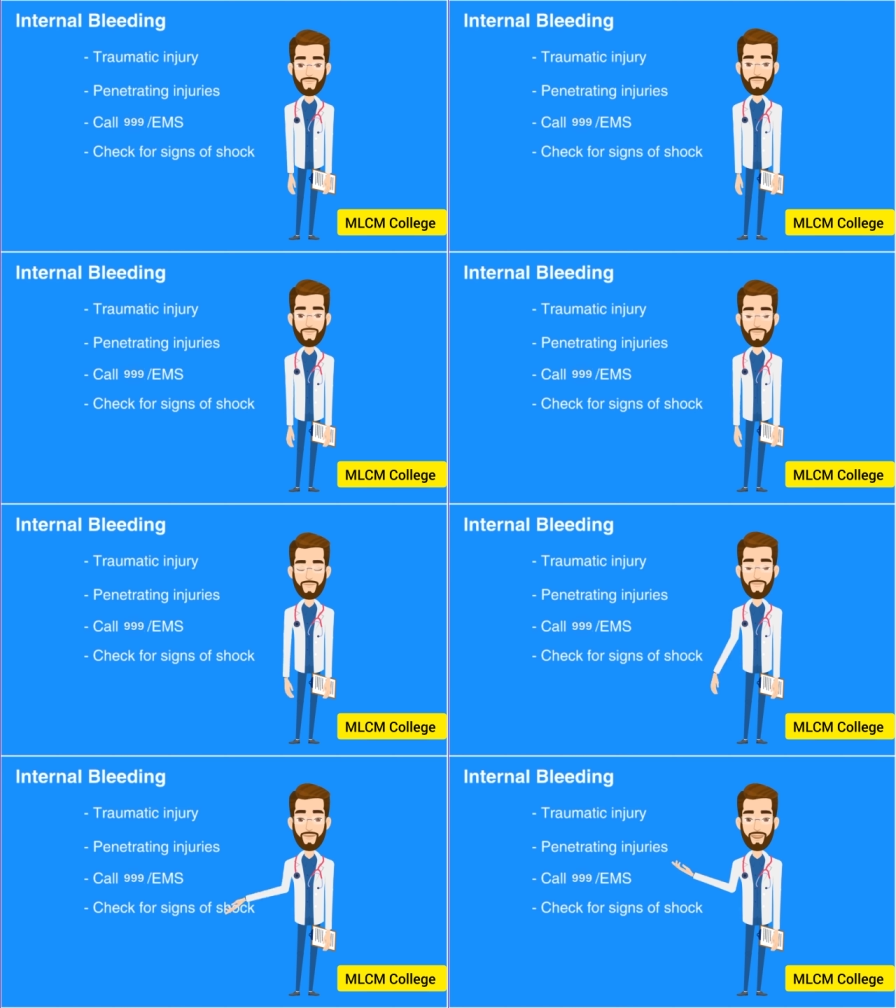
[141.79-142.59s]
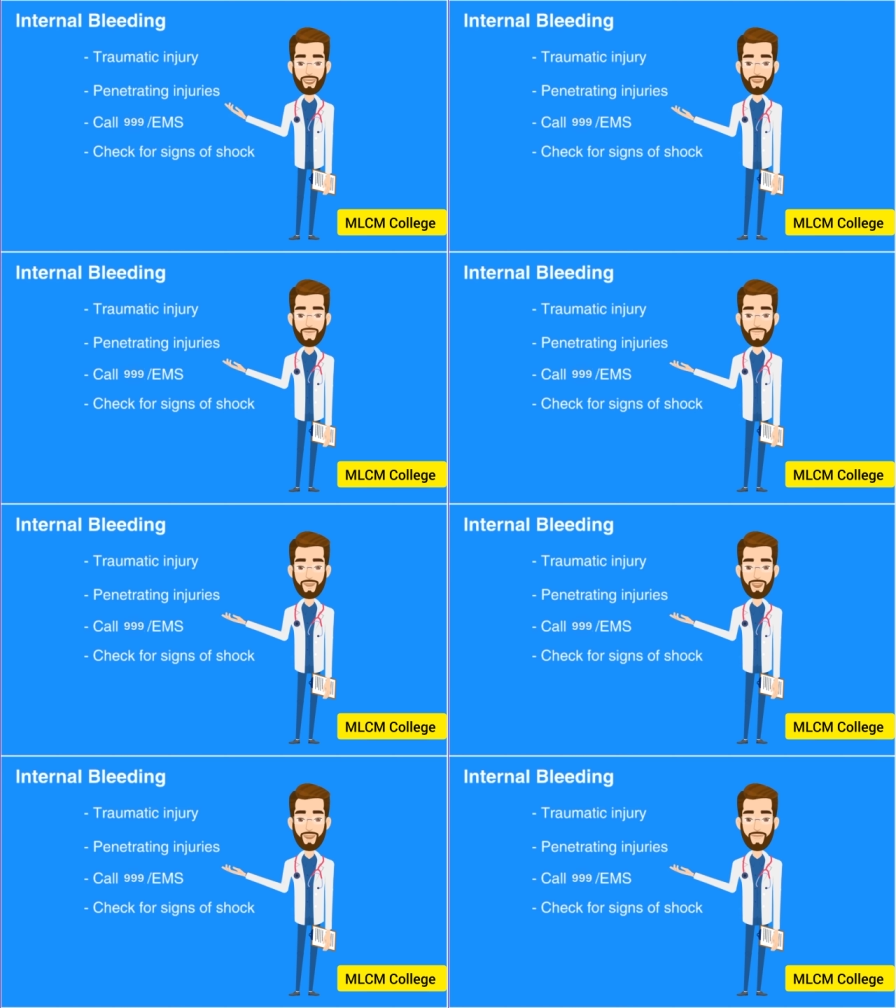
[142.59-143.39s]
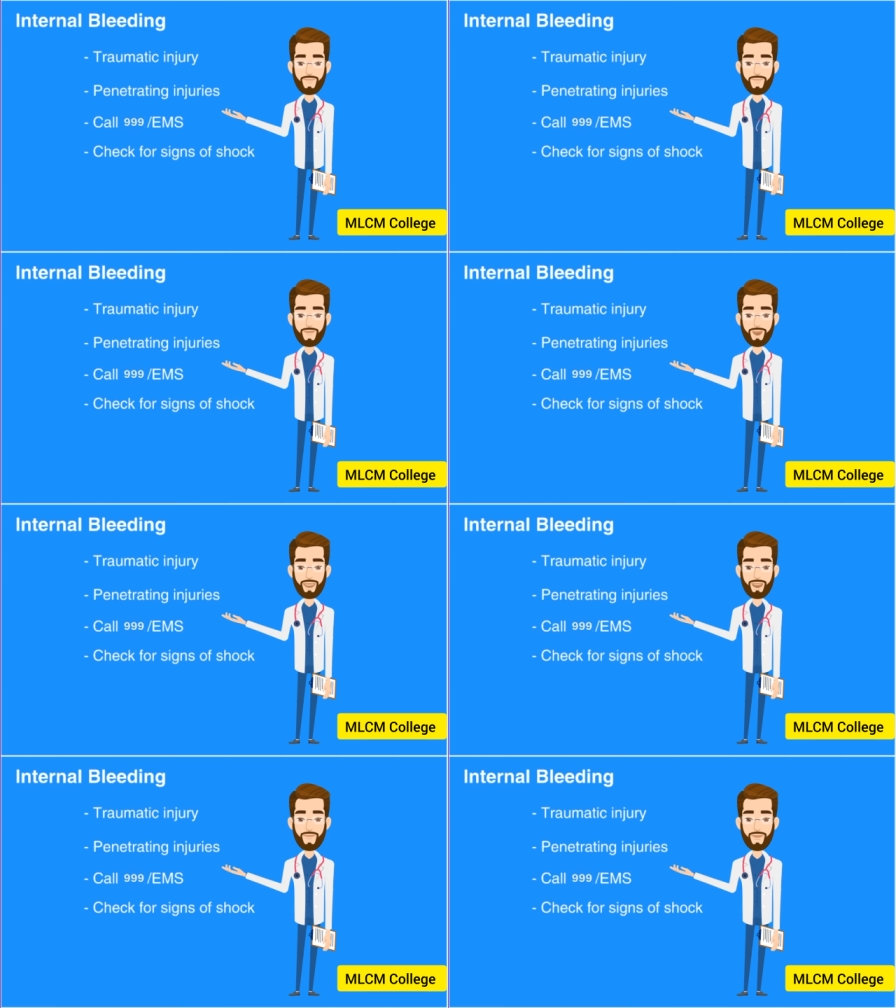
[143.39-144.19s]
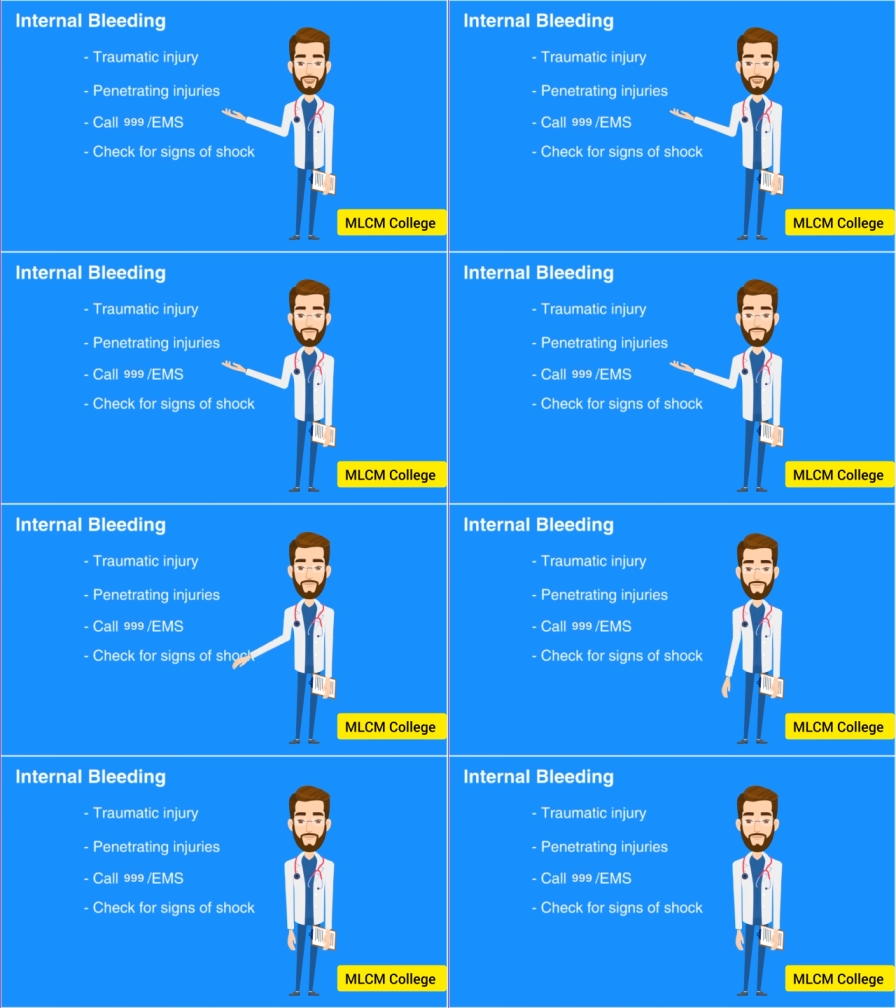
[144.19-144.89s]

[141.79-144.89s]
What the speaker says: Check for signs and symptoms of shock.